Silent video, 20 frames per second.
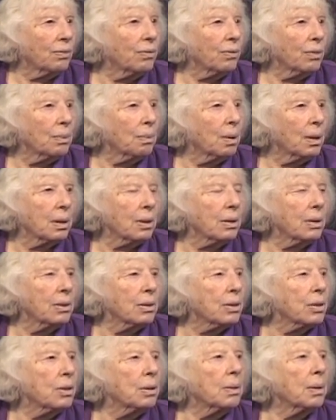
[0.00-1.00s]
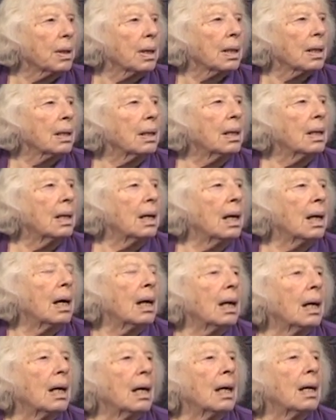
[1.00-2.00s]
for what you're doing
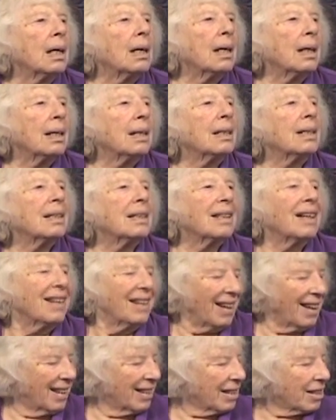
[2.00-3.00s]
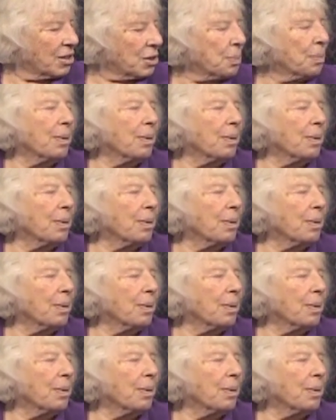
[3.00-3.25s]
in this